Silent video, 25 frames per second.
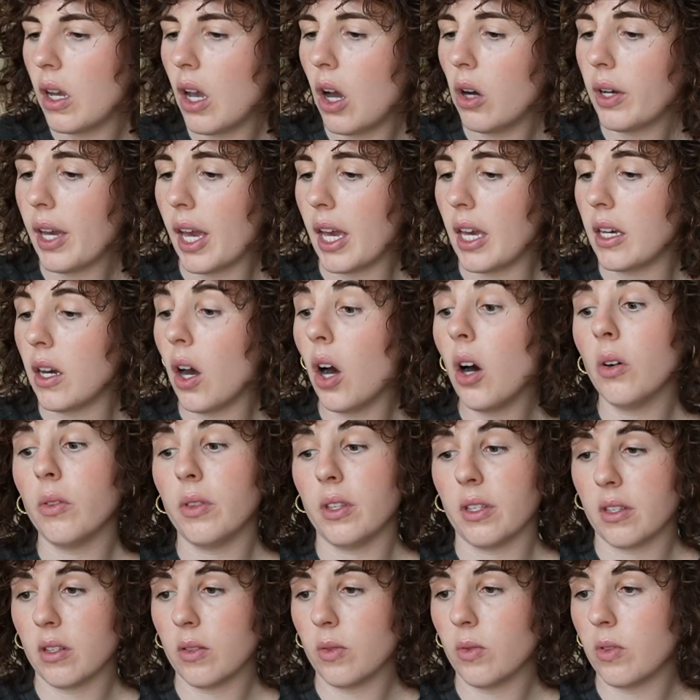Okay, oh,
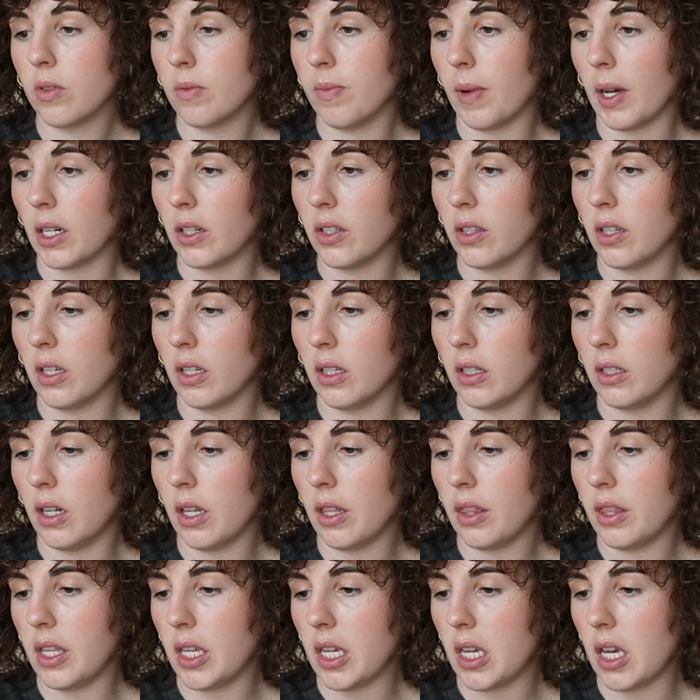this one's better than
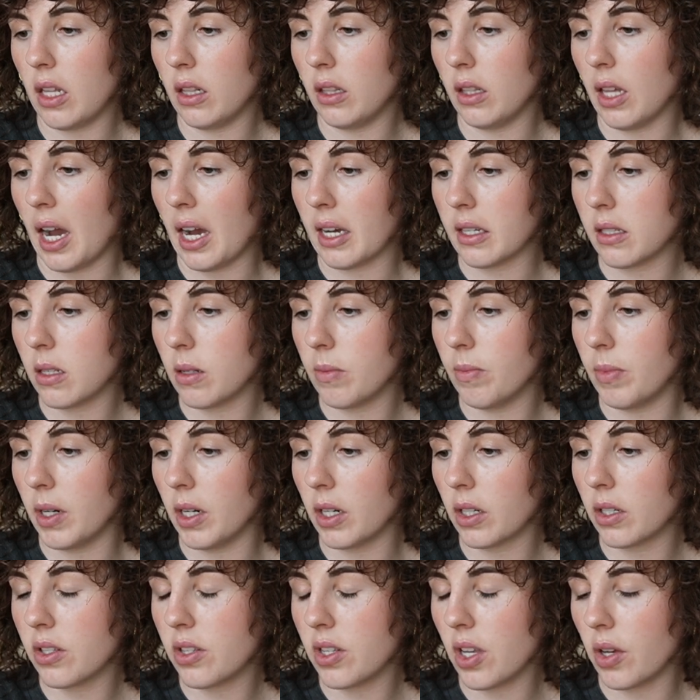the last
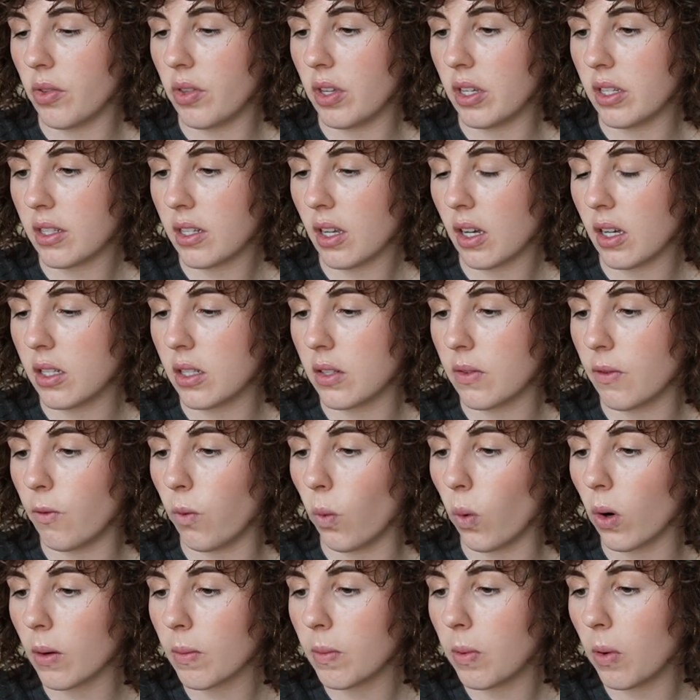book. So this has
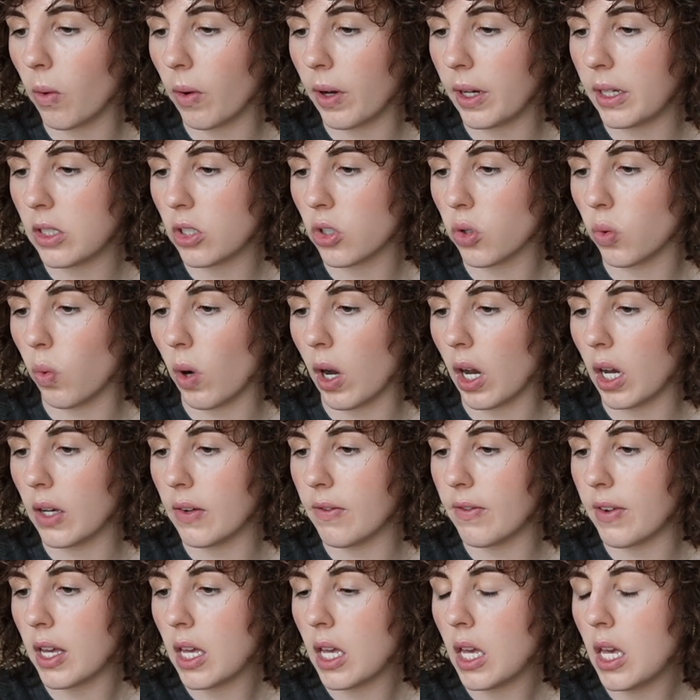
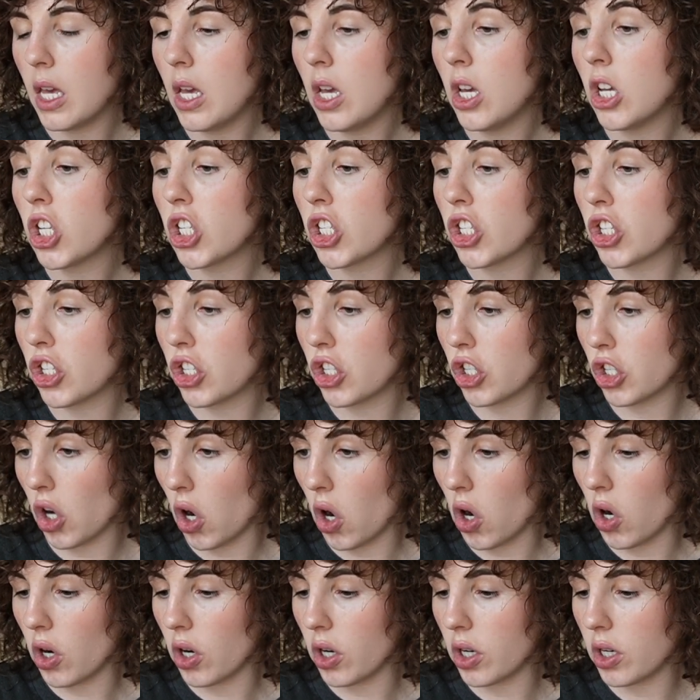4.12
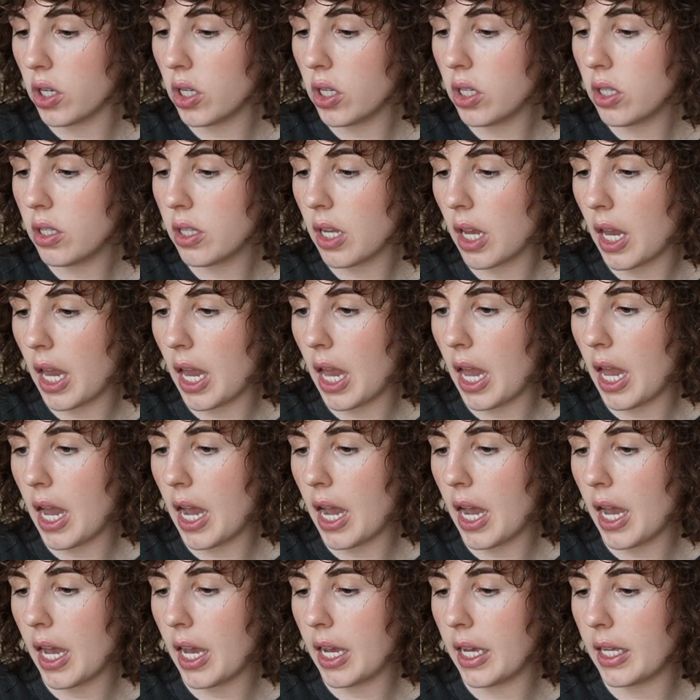stars
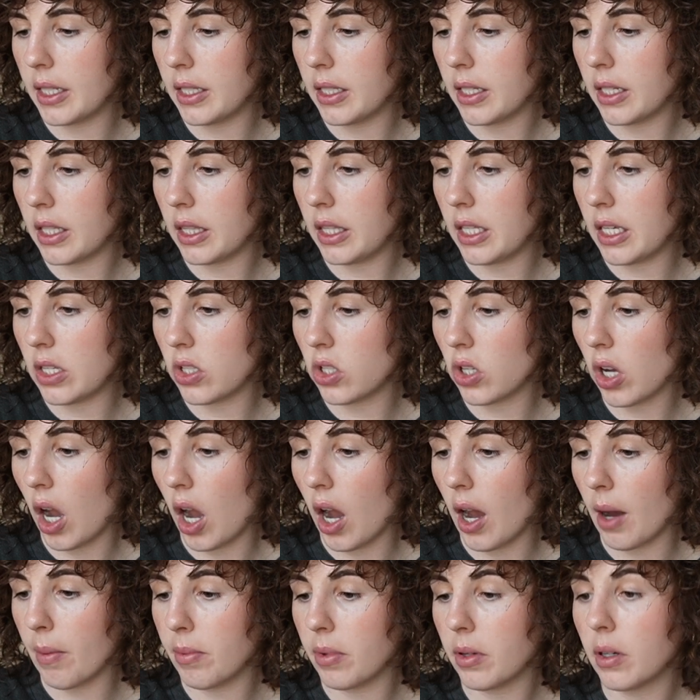and the
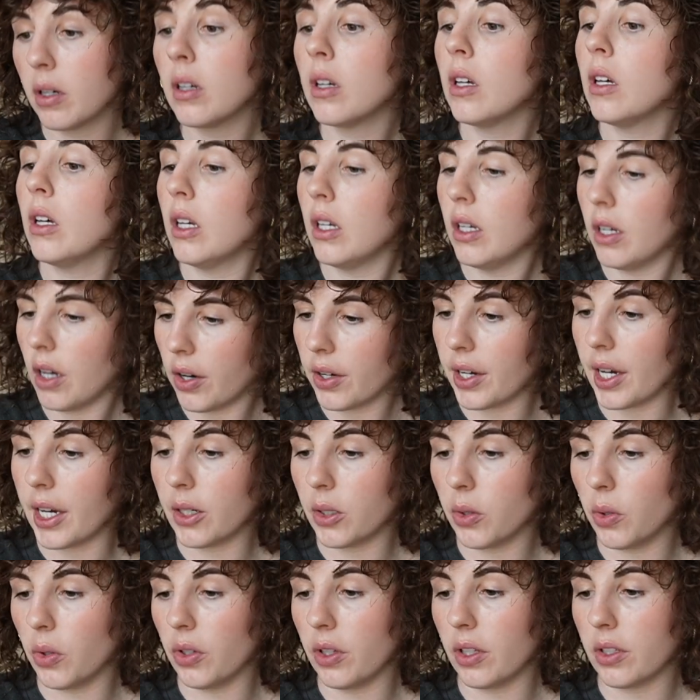top, okay,
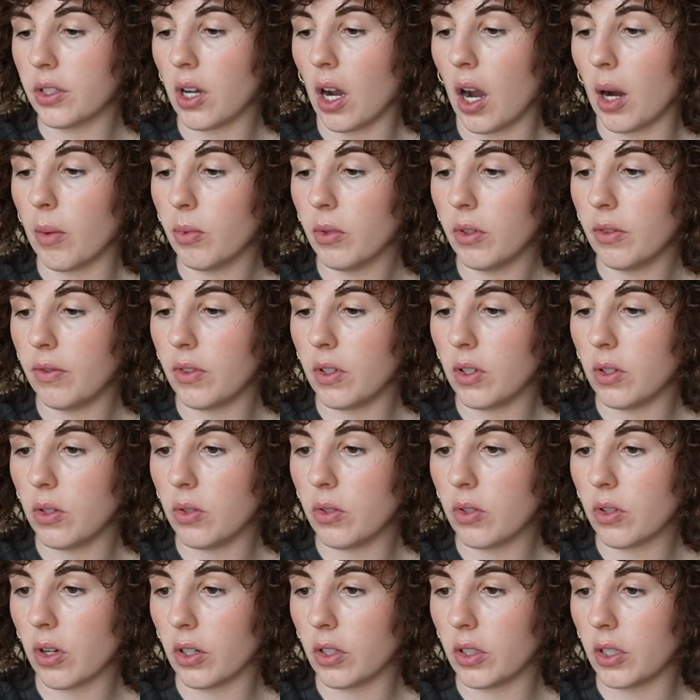cool. The top
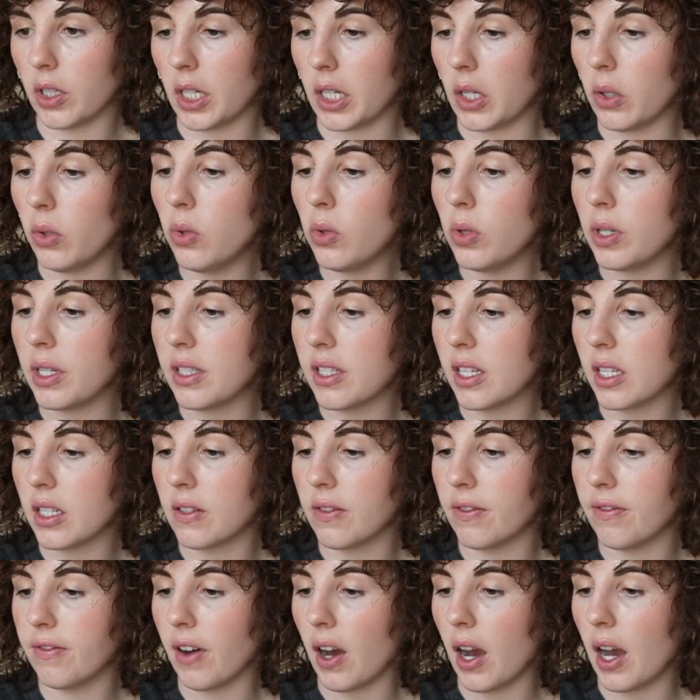reviews are good. Ooh, it says
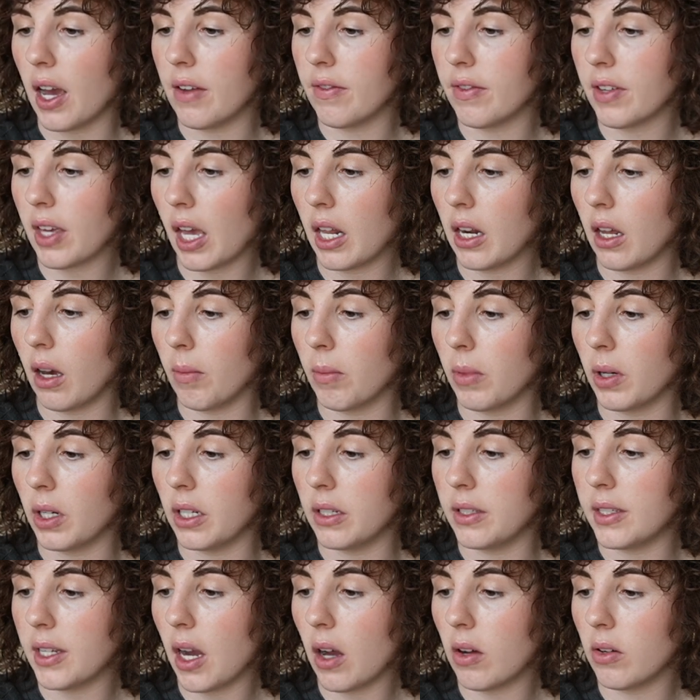5, cannot put
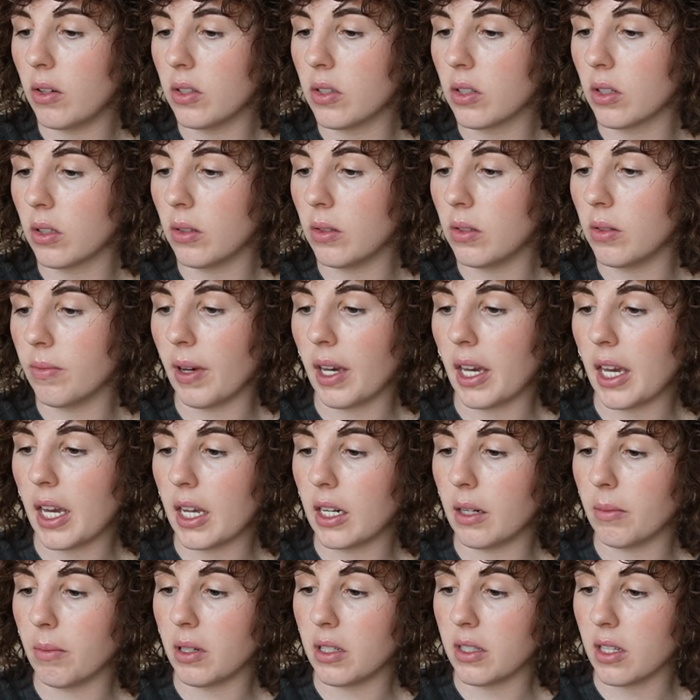it down. It's glued to my
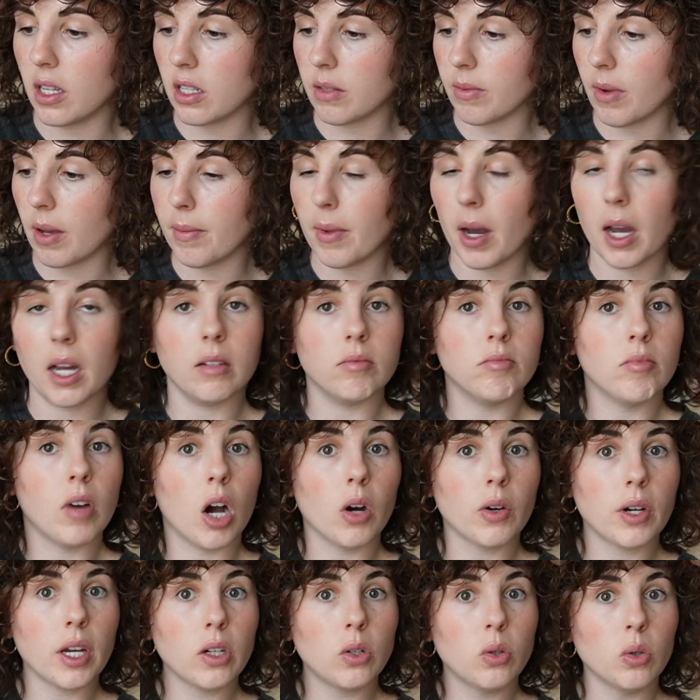hand and possessed my mind.
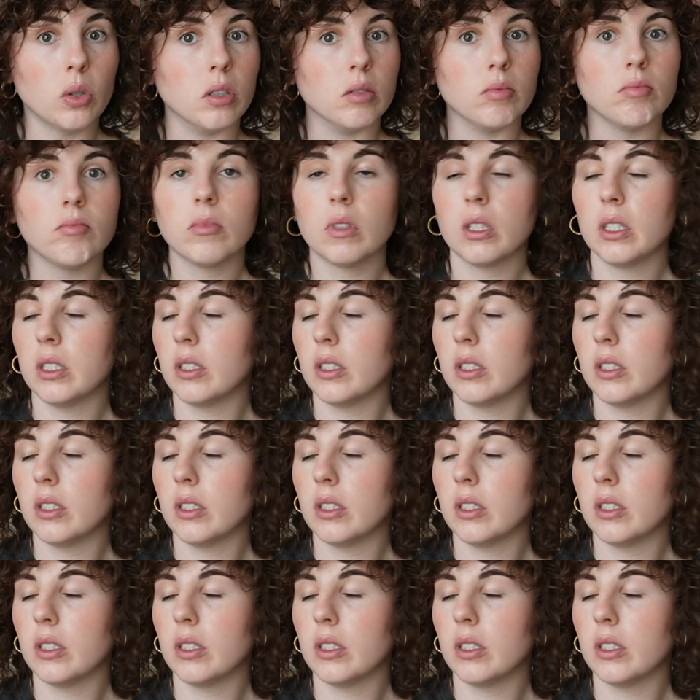Okay, cool.